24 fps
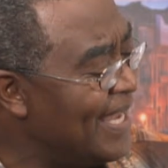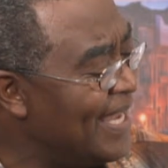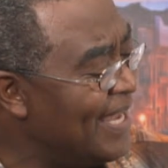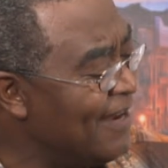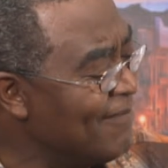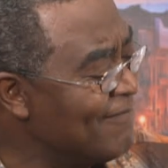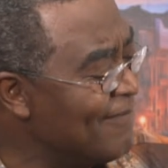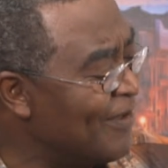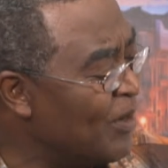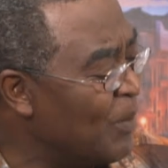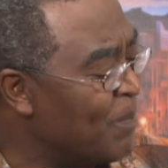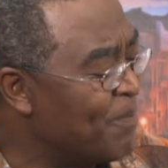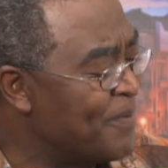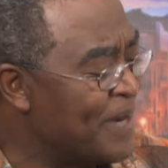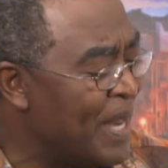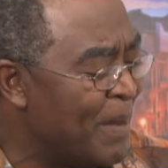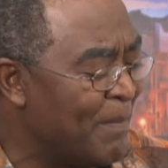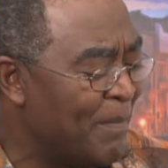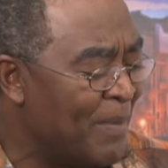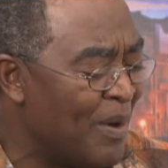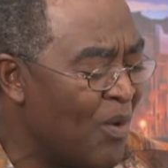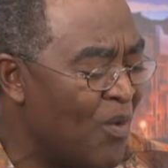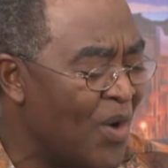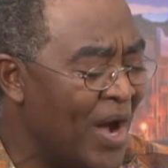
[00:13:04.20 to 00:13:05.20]
envelope
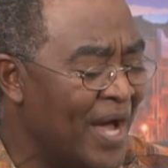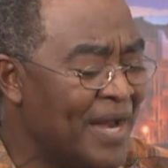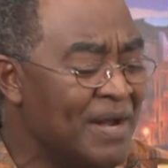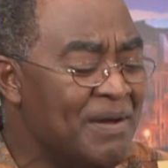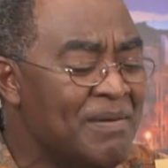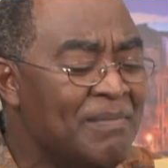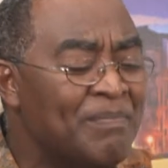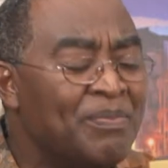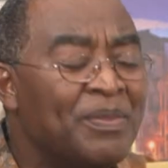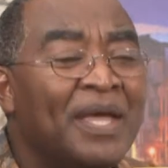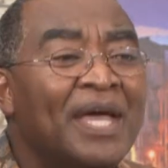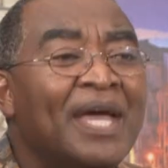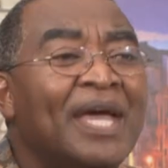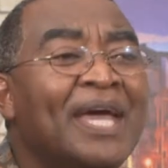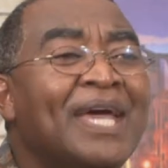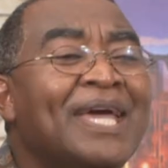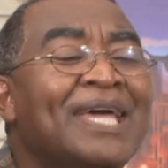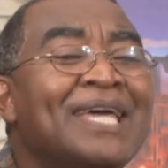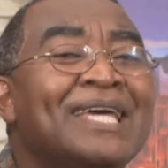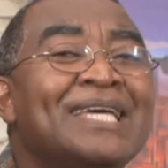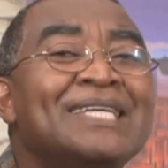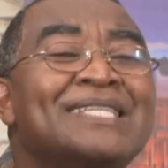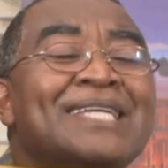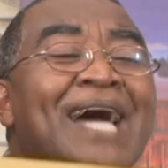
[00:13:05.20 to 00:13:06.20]
number one
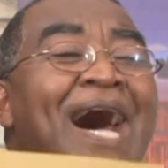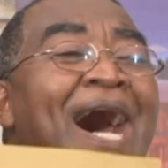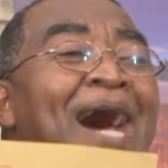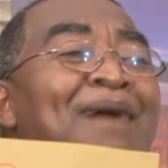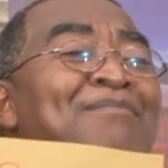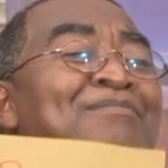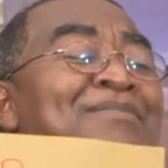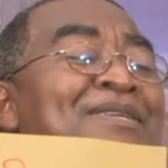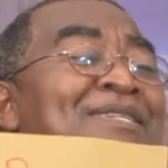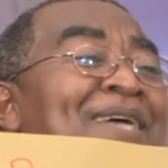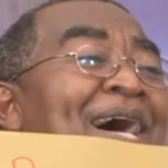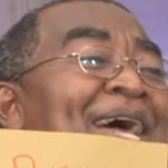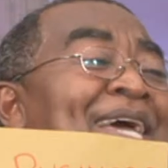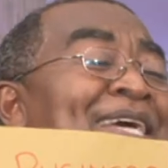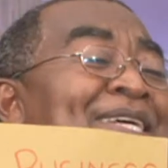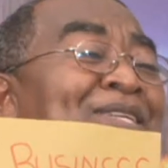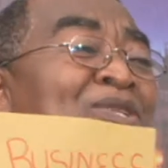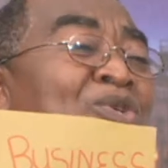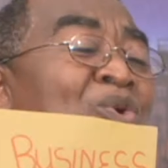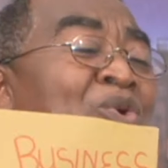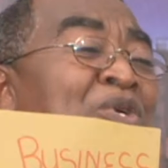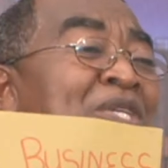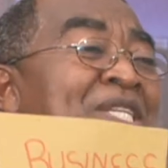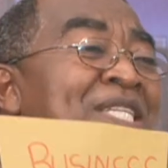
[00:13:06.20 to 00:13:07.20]
is I'm trying
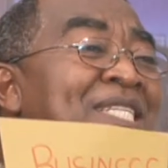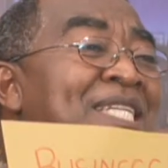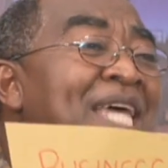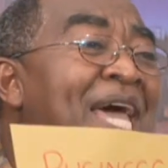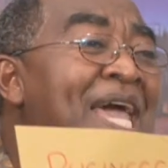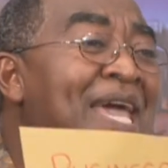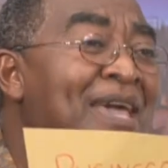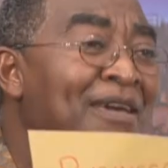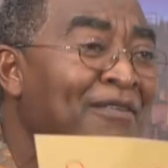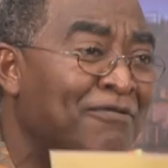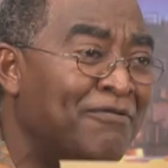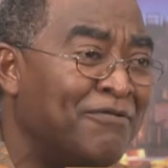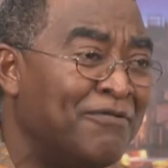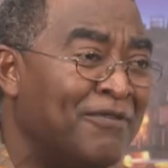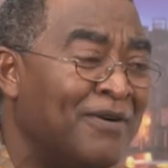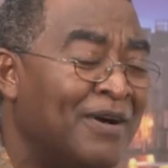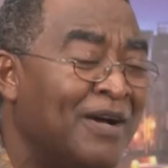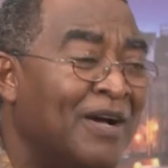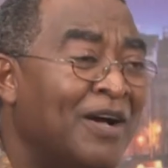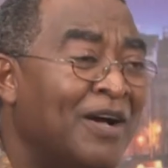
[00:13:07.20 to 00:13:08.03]
to save